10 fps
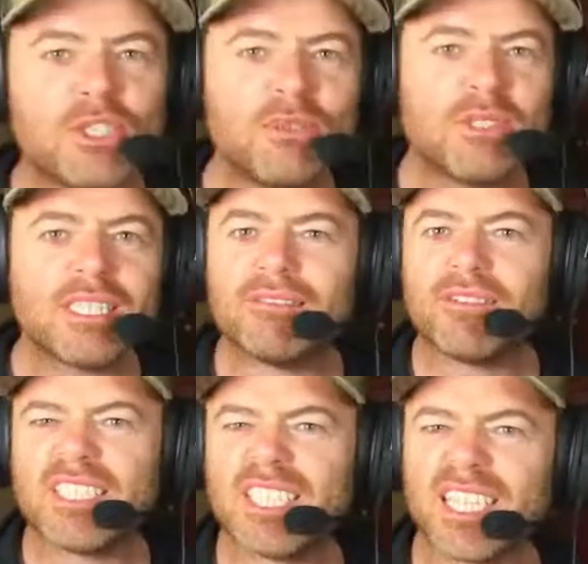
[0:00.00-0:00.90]
have I
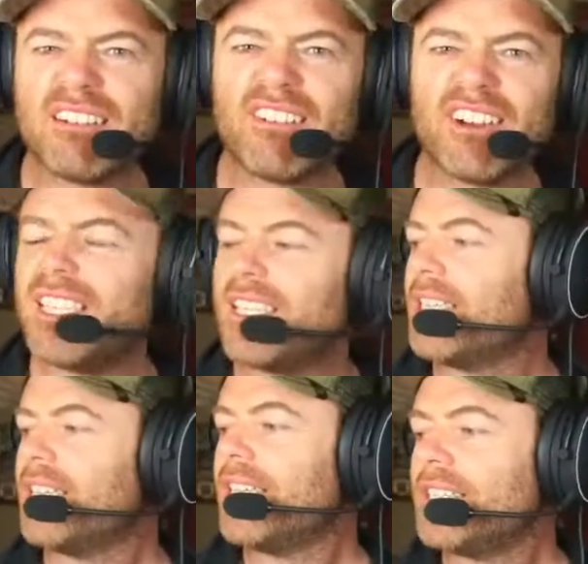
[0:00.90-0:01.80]
said that right?
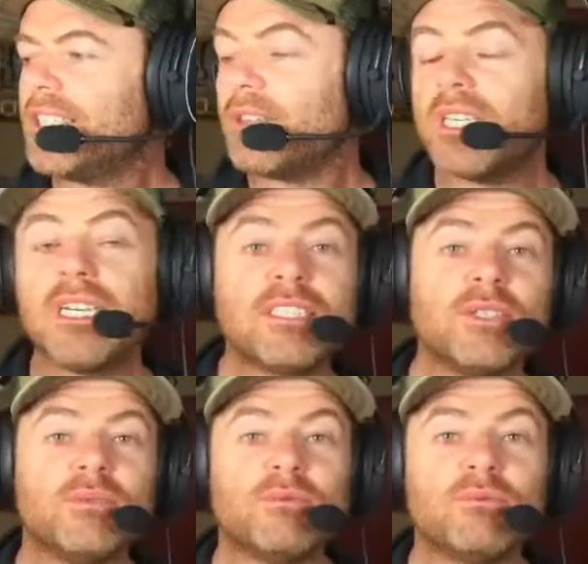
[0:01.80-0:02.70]
So,
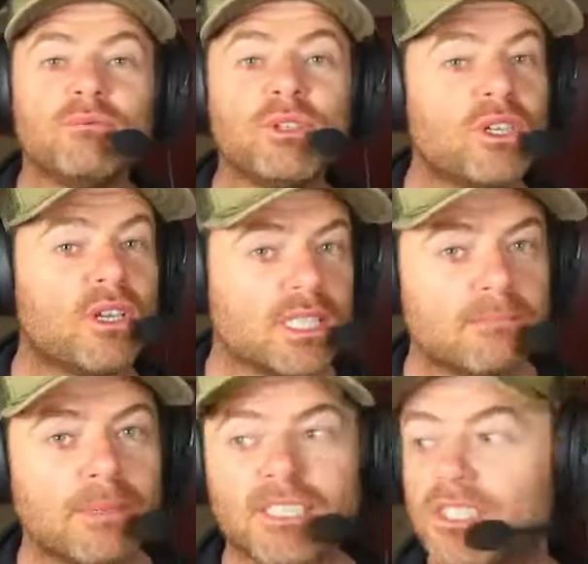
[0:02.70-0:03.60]
Kurtu, would you like to
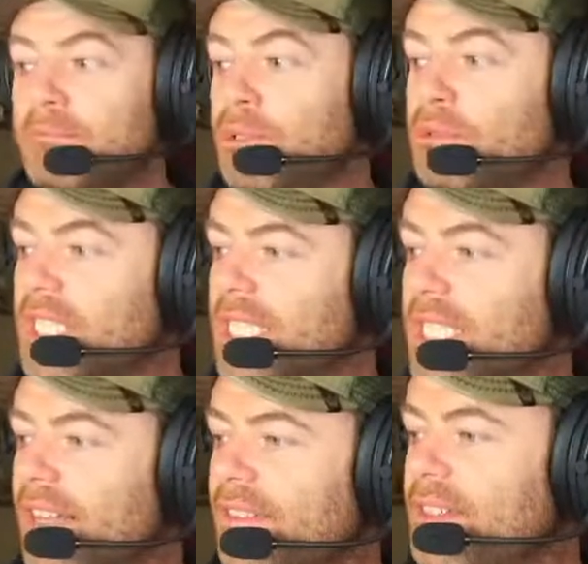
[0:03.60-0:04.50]
make some music
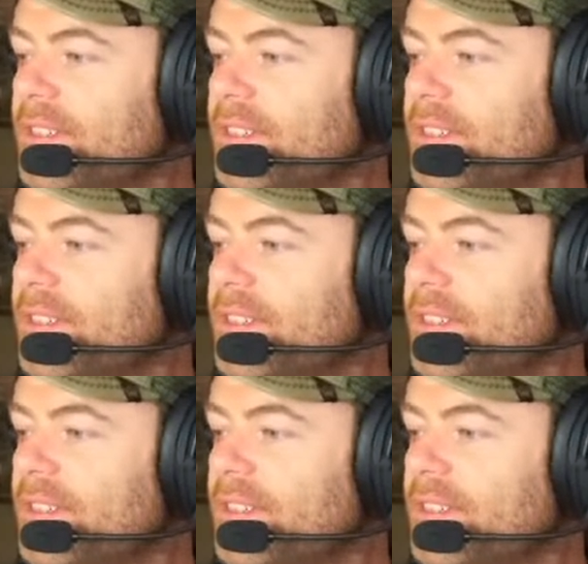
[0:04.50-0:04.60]
together?